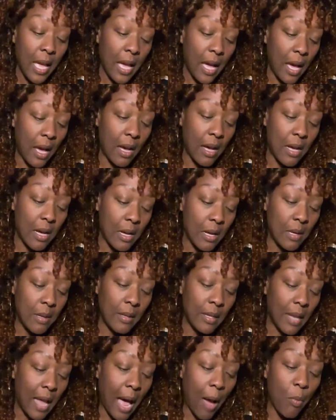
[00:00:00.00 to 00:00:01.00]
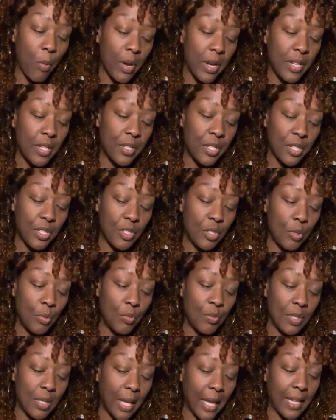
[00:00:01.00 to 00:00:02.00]
I want to just do
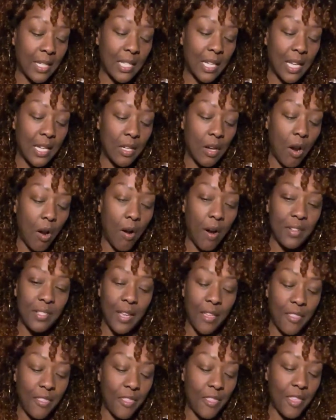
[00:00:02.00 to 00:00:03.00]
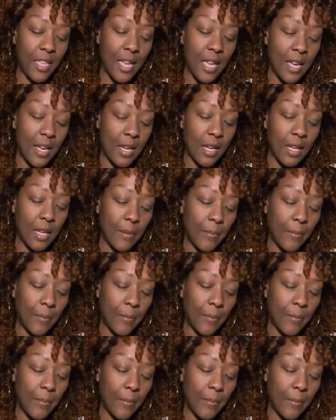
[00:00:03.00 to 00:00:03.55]
like 10 cards, I think.